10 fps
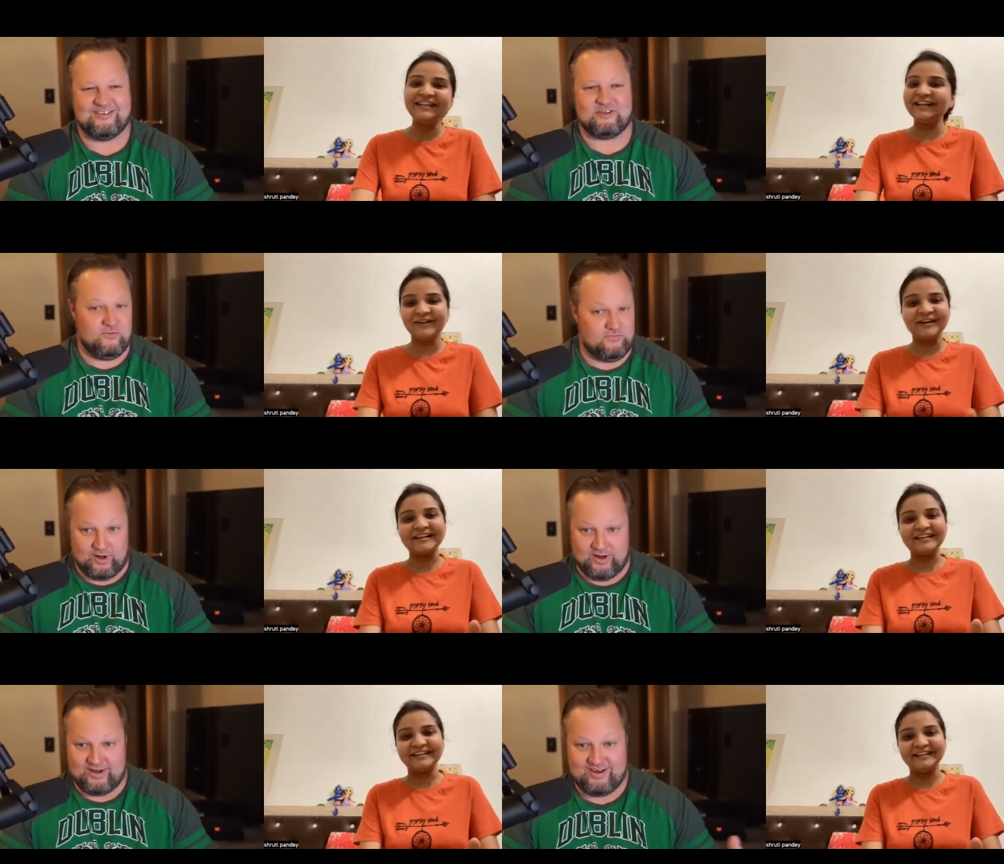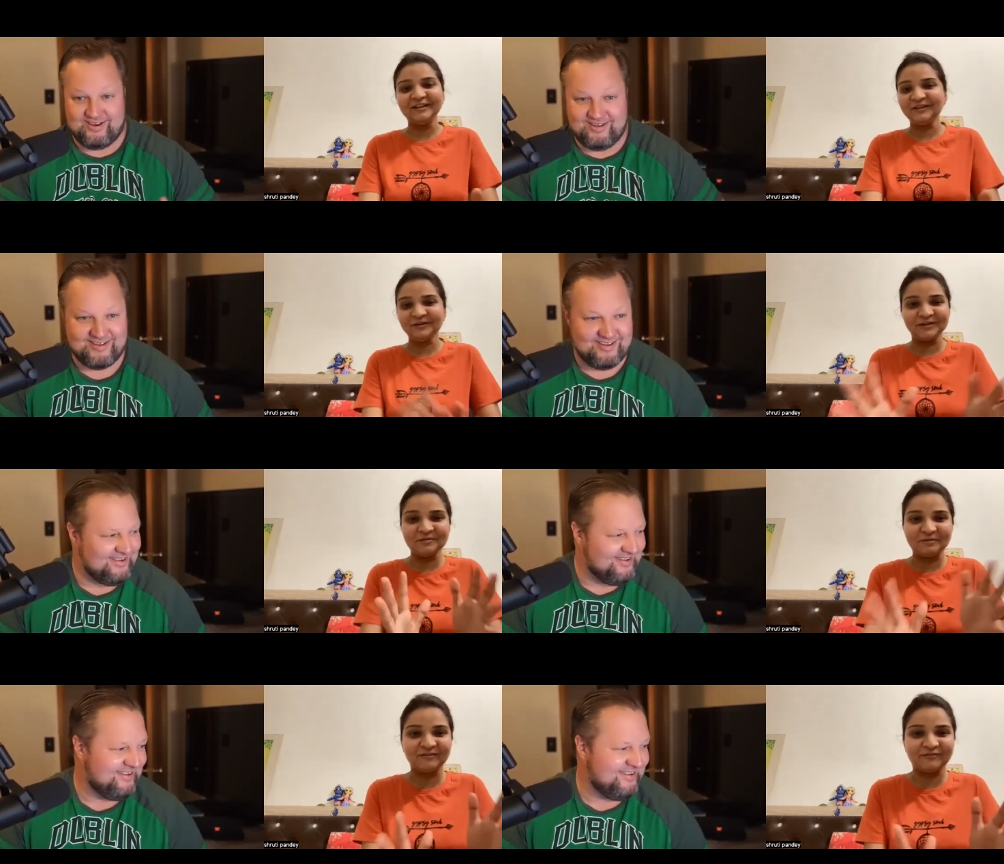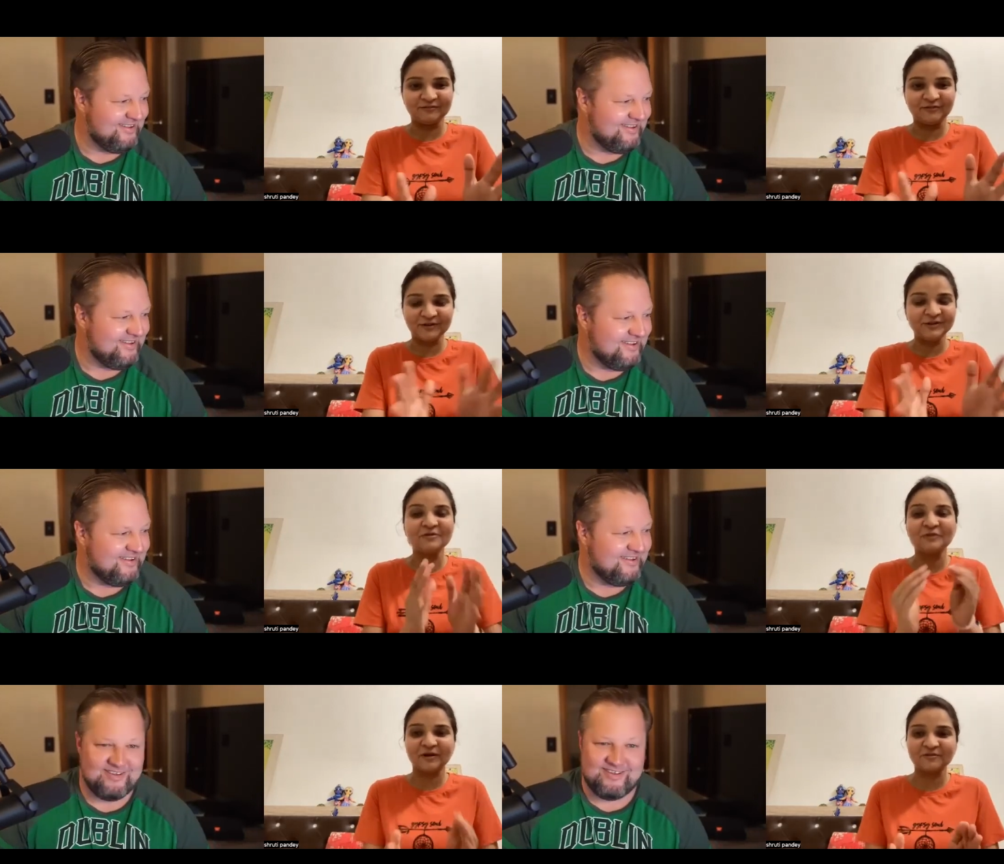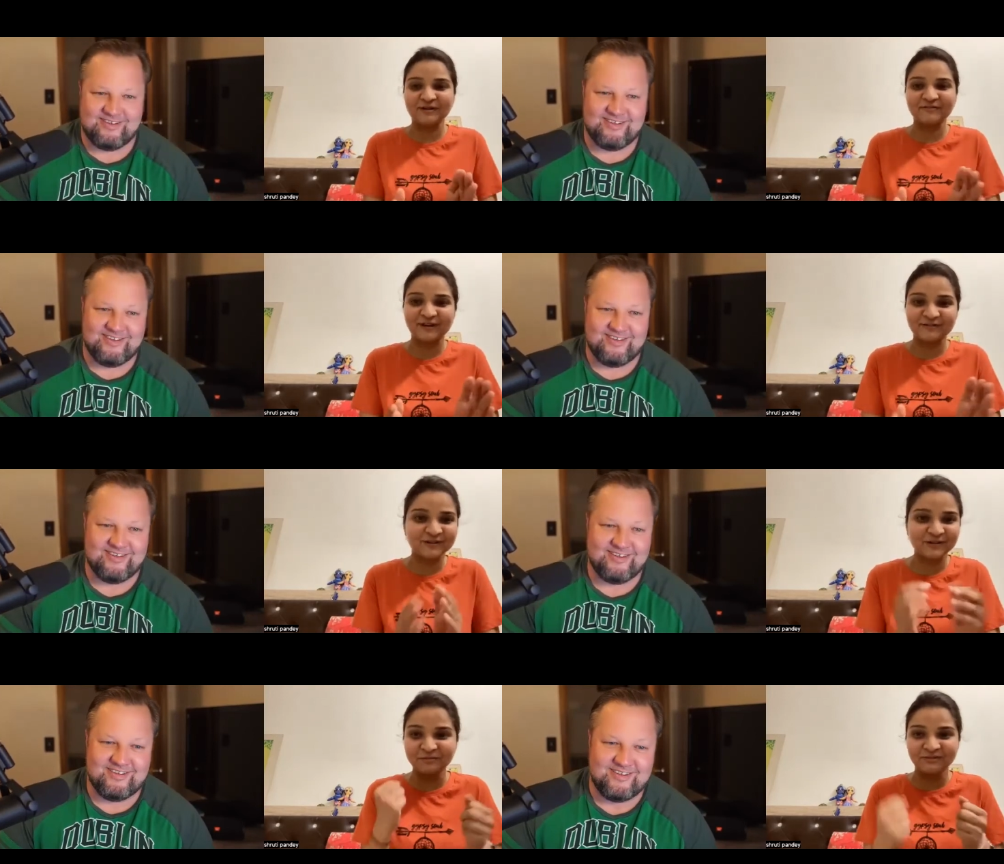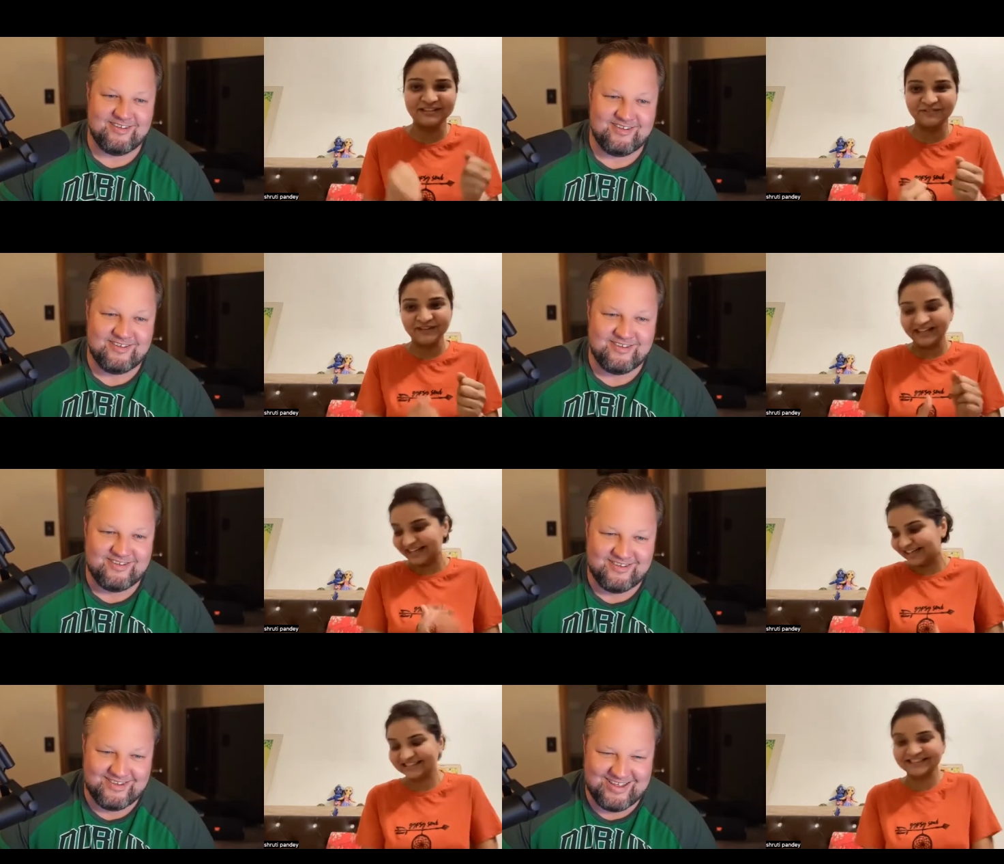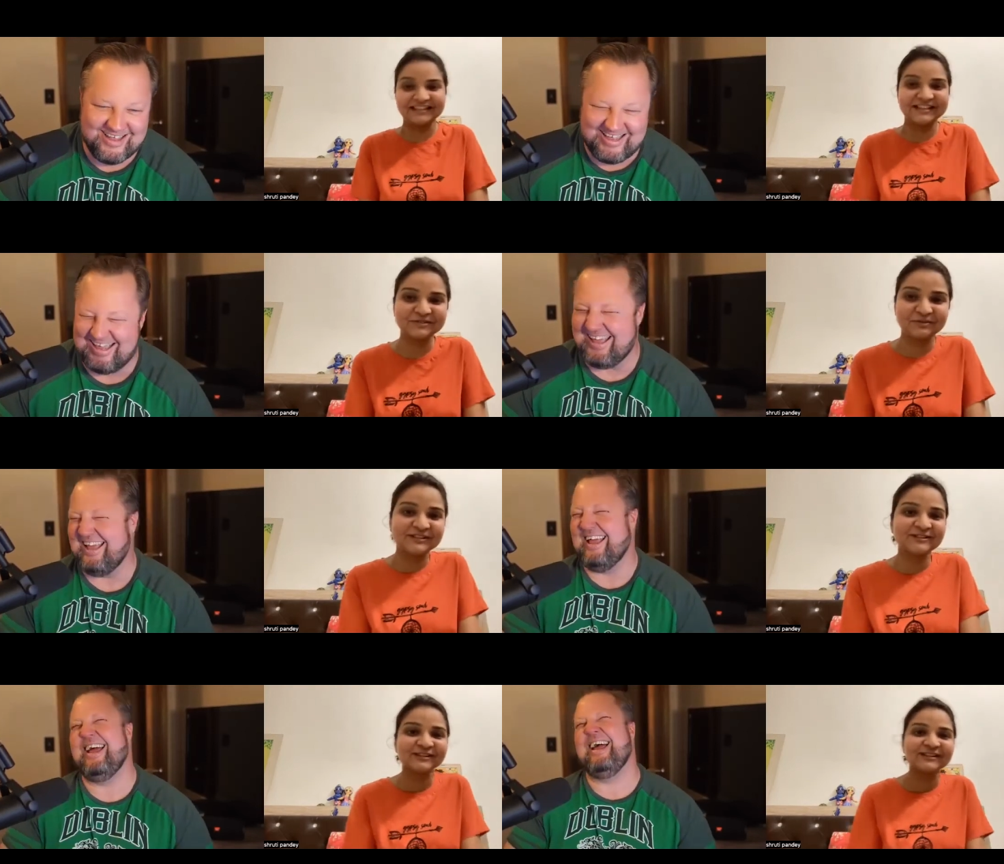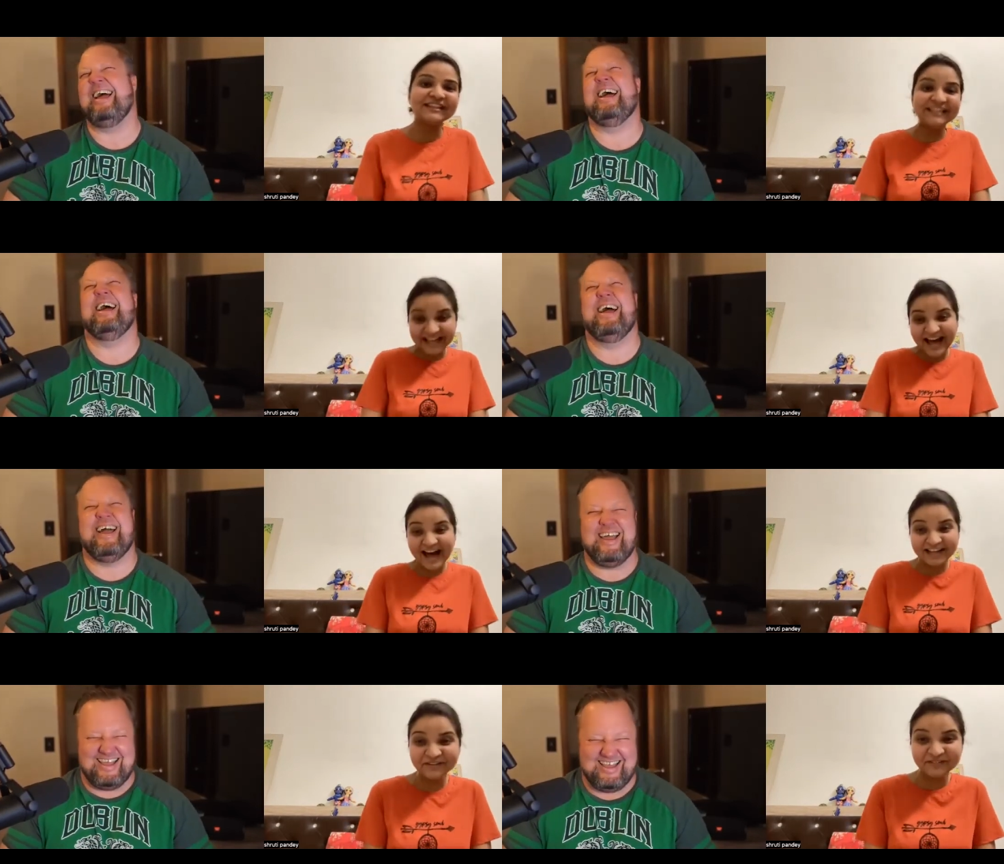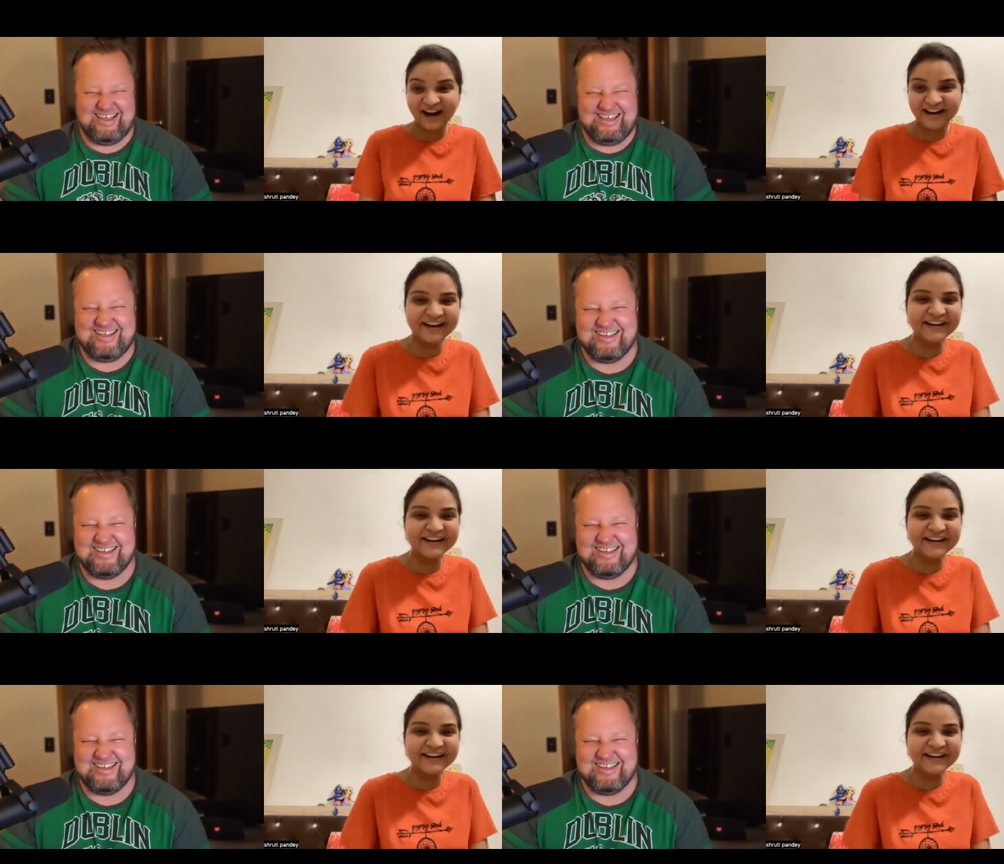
Speaker 1: go for it you you're my you're one of my favorite humans i feel like asking this question yeah you are